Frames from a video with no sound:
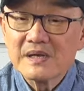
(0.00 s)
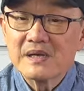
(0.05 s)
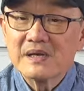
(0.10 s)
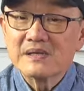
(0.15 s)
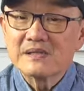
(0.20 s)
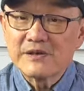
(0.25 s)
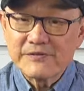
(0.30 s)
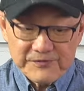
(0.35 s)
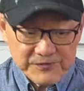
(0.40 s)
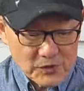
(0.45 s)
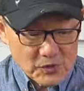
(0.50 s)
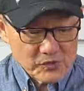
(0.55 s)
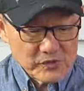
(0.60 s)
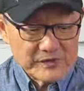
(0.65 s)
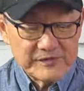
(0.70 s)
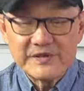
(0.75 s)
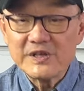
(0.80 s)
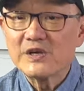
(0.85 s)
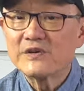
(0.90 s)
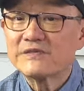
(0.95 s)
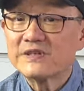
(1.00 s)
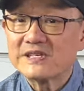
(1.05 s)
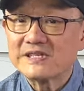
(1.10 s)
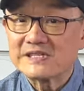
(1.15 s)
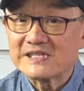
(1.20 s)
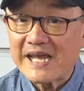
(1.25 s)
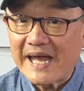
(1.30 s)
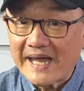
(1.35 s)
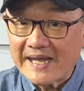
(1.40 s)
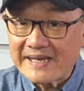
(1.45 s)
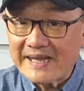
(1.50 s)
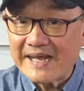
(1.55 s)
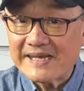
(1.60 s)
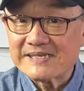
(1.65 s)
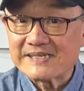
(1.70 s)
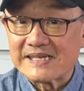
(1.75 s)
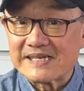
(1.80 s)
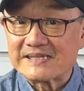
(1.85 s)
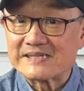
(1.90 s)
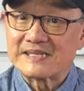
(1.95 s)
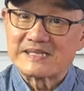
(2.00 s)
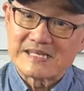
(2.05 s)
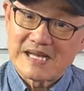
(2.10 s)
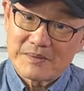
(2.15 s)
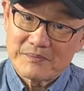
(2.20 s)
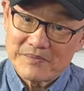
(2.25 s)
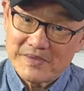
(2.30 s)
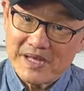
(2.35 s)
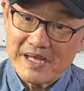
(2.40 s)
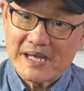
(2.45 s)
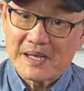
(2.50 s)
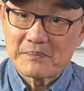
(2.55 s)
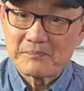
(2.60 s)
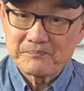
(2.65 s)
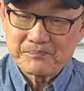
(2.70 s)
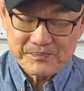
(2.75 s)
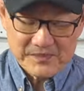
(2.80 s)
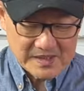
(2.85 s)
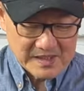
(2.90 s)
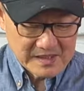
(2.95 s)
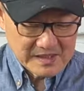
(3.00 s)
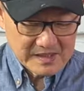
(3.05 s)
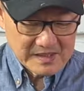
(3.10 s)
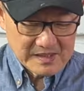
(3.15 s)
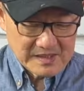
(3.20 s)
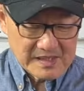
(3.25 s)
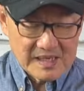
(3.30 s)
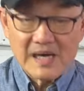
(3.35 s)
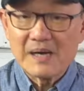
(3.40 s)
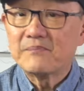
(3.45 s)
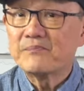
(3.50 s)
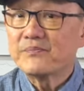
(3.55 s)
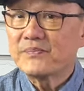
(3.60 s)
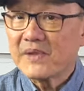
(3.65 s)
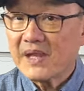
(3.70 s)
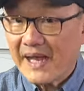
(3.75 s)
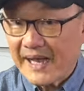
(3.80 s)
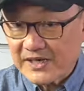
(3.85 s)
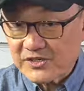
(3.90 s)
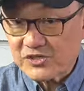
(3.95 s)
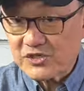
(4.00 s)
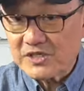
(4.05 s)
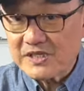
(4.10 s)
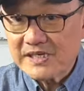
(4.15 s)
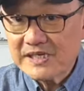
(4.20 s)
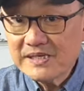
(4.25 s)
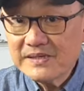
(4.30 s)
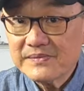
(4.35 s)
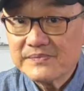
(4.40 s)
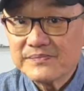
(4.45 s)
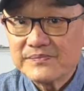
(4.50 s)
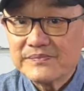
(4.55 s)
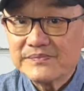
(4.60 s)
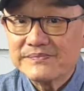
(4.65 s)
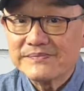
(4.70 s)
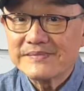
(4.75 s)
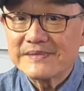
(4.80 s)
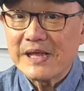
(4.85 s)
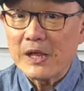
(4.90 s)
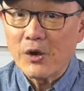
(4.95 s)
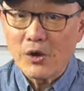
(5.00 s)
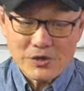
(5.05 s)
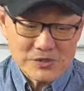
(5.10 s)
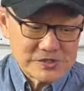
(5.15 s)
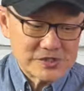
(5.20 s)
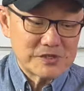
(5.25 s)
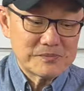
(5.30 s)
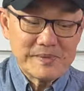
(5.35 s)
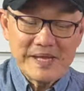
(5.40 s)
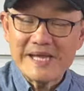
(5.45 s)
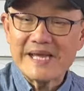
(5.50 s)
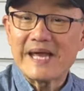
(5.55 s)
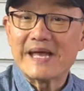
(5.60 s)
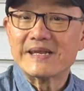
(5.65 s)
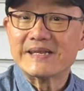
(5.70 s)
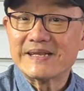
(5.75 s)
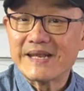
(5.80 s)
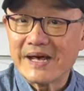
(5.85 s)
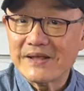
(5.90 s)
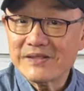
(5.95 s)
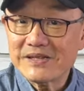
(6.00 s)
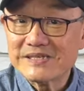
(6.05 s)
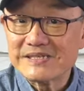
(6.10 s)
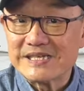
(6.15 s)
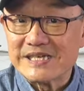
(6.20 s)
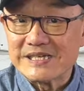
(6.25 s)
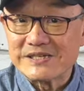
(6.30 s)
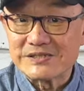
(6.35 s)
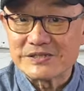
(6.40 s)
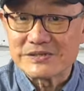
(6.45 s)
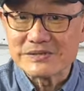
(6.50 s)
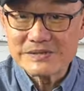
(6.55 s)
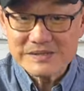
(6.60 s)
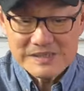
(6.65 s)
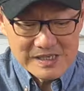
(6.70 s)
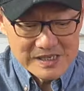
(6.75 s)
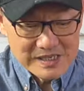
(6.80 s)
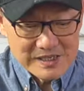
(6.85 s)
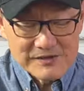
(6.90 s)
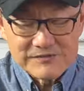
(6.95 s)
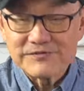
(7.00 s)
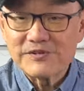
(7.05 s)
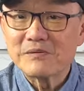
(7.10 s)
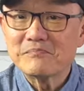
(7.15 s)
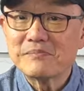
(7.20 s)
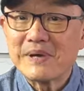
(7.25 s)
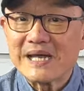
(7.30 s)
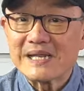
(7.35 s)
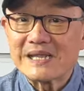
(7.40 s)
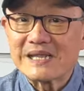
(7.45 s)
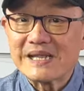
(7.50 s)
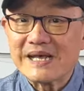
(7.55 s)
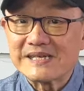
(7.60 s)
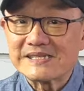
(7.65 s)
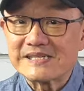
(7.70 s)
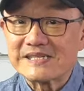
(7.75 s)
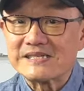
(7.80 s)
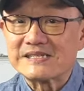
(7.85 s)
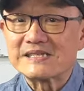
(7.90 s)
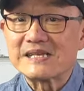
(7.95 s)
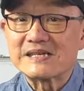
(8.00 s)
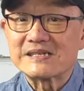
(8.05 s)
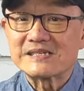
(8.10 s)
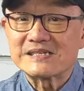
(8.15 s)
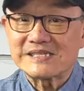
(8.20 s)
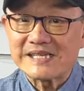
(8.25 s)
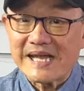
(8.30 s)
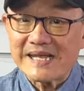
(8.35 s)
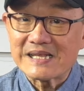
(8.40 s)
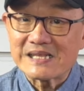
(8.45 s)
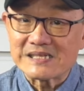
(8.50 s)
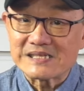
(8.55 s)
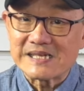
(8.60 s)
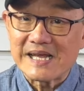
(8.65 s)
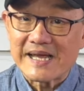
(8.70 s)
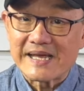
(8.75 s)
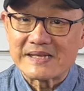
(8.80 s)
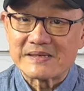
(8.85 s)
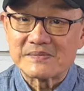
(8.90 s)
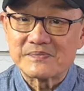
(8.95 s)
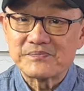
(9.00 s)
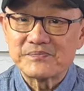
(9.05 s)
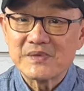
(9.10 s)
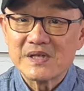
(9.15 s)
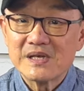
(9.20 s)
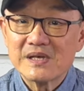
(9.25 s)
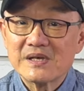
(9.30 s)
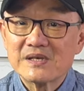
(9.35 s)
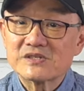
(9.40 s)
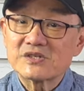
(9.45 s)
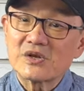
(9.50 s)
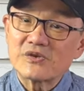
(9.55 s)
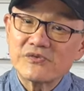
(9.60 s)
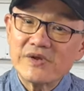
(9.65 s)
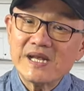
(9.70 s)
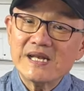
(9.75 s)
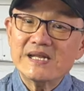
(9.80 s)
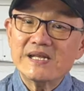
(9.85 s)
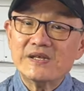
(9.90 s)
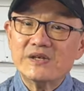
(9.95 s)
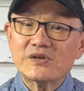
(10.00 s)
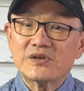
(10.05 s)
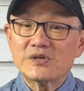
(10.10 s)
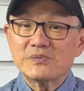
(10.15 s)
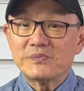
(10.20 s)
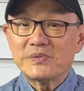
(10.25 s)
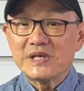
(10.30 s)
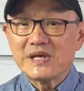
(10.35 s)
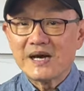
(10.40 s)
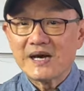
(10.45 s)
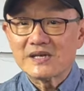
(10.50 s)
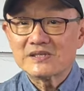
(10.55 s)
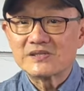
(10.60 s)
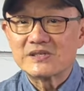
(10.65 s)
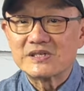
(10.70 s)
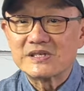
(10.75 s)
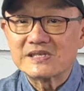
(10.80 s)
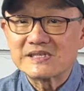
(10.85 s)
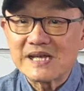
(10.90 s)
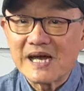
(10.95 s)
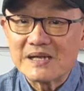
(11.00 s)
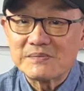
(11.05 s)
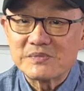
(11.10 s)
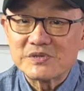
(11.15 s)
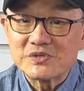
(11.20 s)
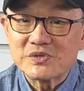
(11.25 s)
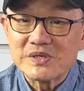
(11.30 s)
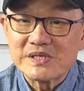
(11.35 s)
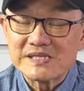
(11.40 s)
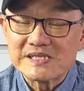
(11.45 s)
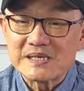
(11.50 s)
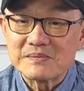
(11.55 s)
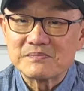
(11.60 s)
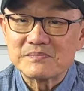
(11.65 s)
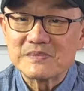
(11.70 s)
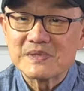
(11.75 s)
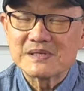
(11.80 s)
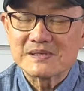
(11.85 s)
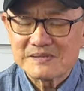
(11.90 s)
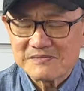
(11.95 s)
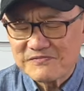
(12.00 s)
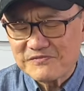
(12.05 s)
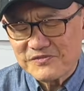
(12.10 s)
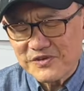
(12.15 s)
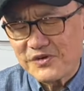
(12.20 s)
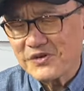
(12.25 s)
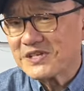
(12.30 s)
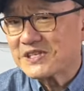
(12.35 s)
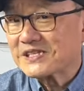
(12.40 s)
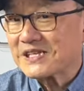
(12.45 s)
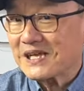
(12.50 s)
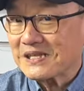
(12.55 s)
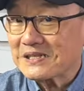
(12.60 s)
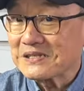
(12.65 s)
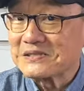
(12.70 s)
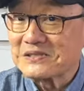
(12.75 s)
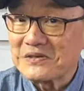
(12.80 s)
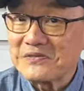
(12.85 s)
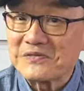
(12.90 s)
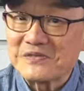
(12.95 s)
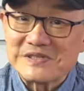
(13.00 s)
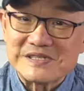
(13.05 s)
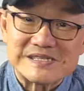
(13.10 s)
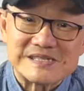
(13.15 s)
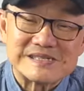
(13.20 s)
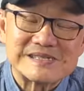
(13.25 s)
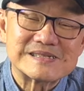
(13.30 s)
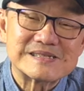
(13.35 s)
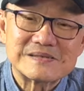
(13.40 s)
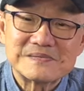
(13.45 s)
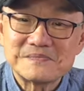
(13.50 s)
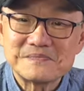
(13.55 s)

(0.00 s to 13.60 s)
The full review of this tan Essex is up there. Actually, they also make another diesel from Badalassi's saddle tan. So really, you could be asked to decide between some very subtle differences.